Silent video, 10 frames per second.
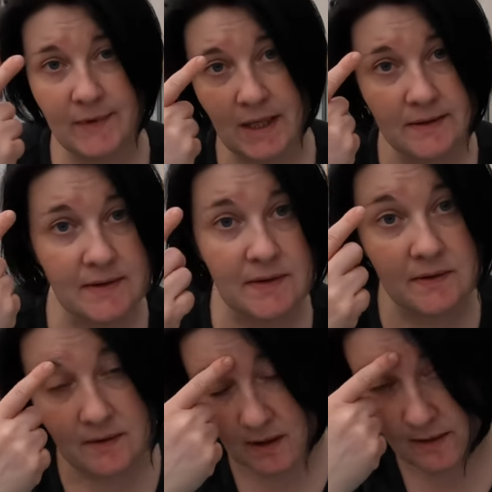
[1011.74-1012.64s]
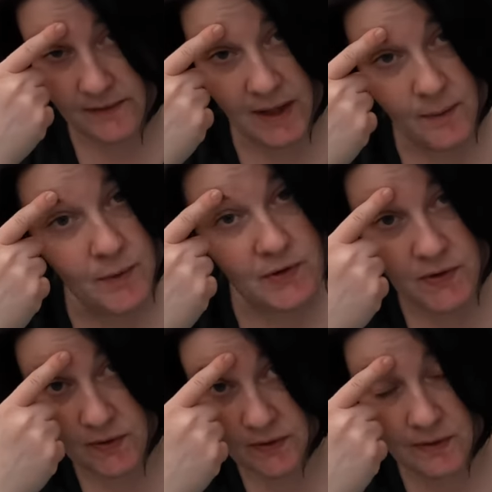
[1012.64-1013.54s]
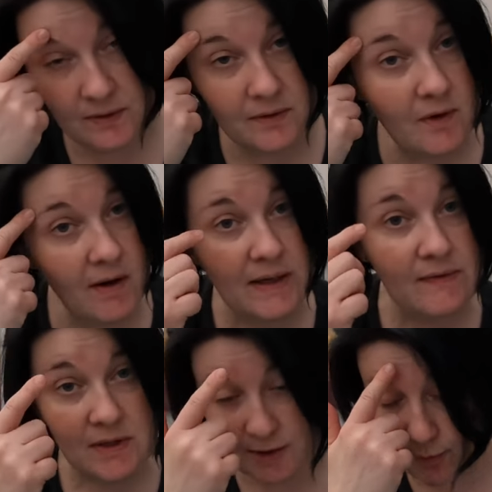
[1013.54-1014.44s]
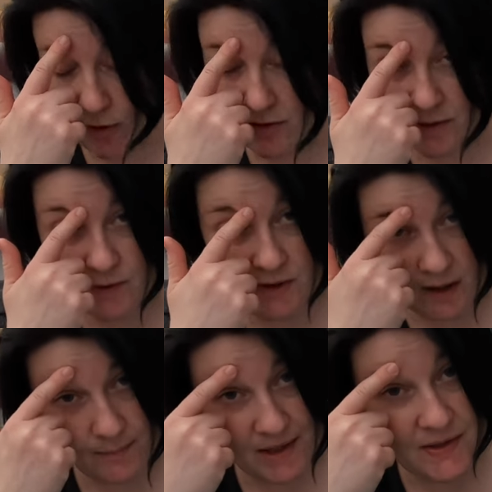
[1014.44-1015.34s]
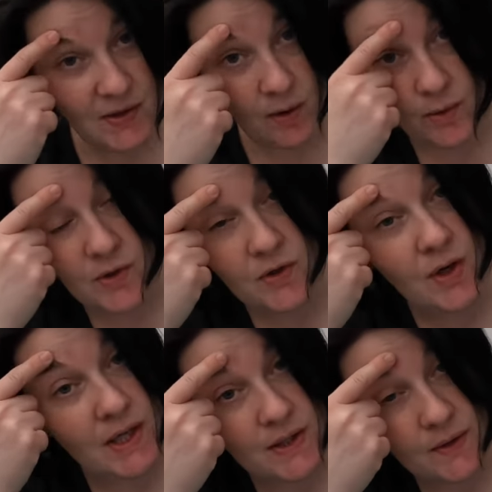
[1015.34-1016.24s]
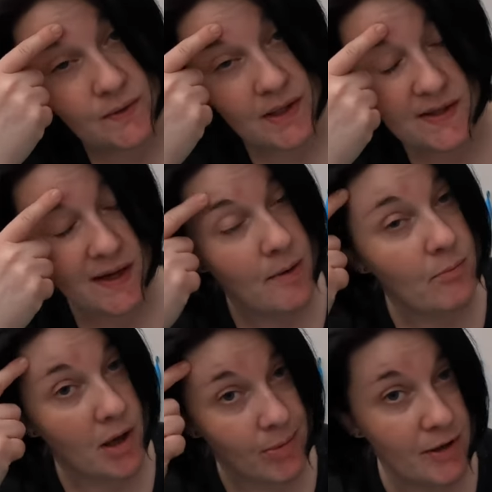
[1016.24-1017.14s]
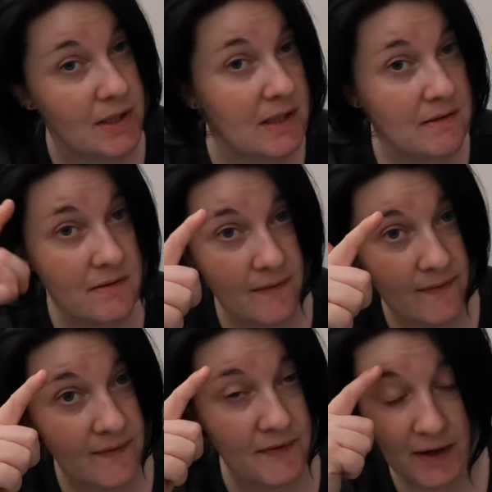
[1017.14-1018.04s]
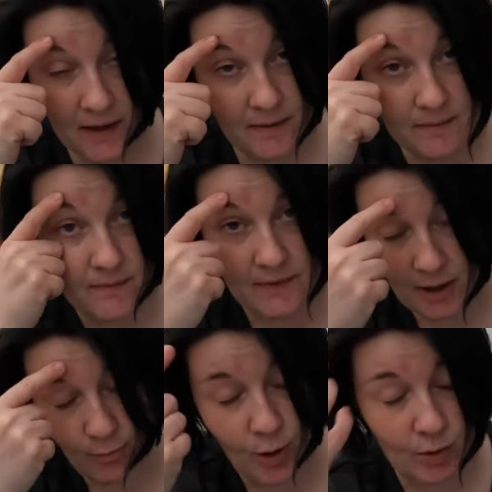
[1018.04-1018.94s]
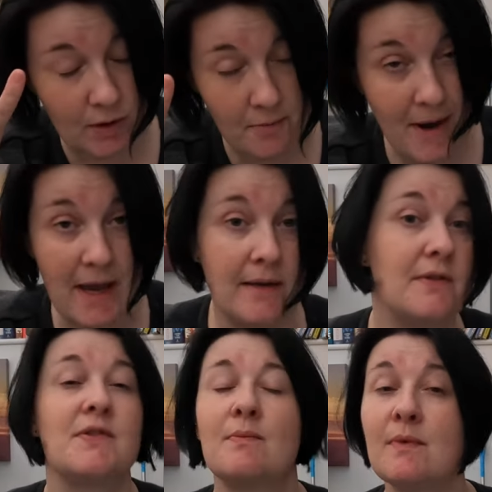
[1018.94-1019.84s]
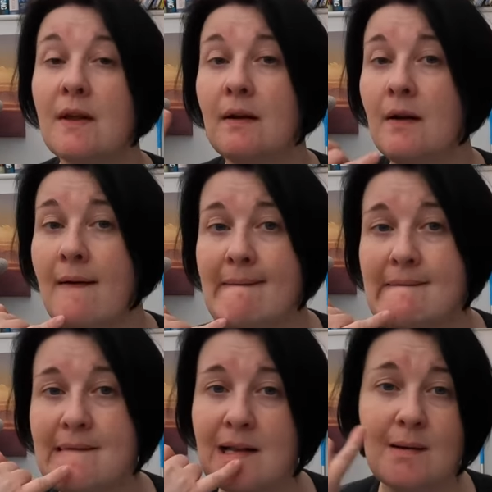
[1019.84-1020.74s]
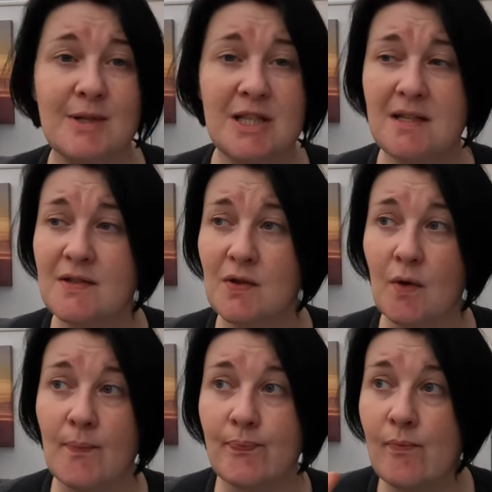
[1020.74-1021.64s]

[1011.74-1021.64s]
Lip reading: That was not even a spot. It was like my soul was trying to escape my body via a portal on my head or something. And I'm a chin sore.